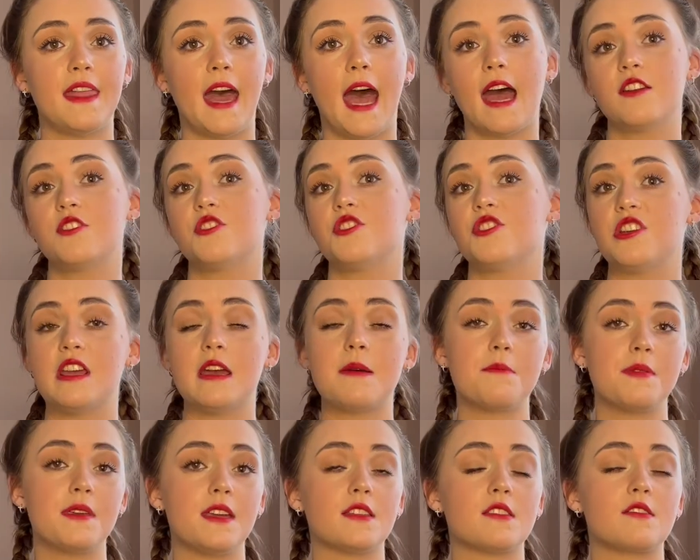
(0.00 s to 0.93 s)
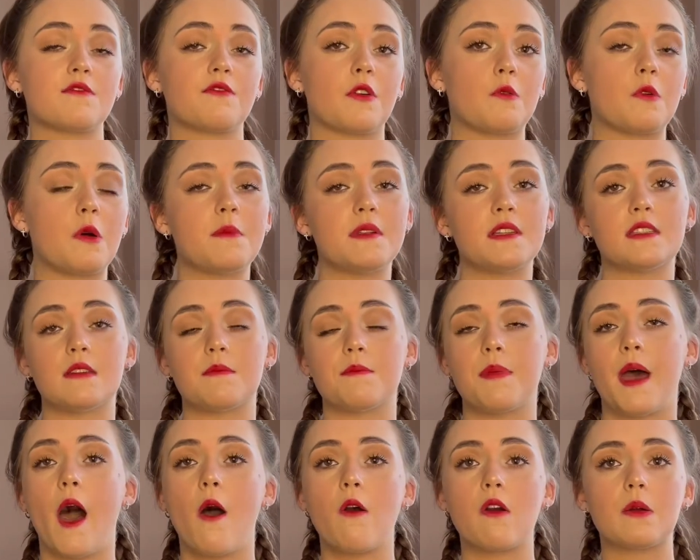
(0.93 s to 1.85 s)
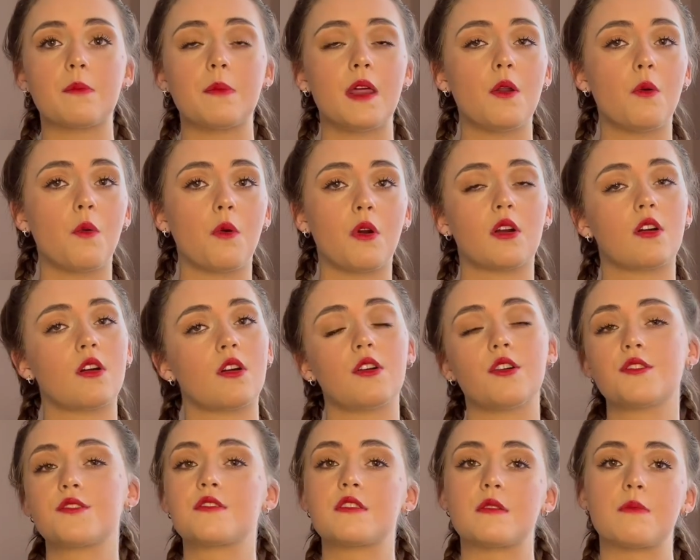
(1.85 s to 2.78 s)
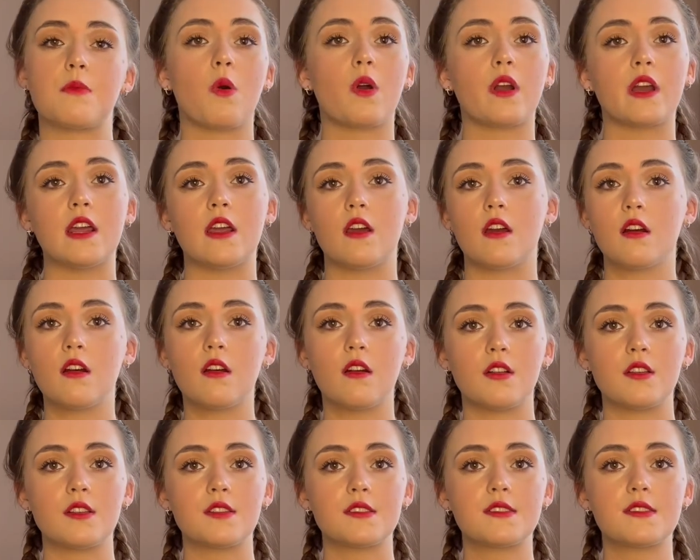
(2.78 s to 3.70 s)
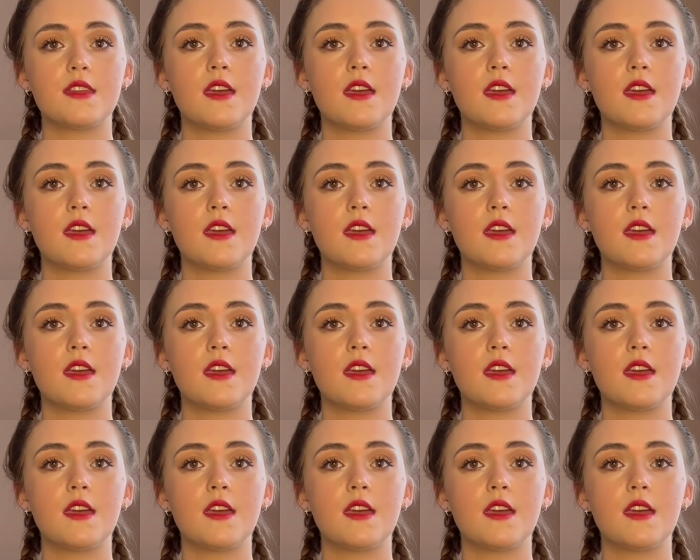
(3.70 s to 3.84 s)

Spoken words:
that champions for women's empowerment or girls supporting girls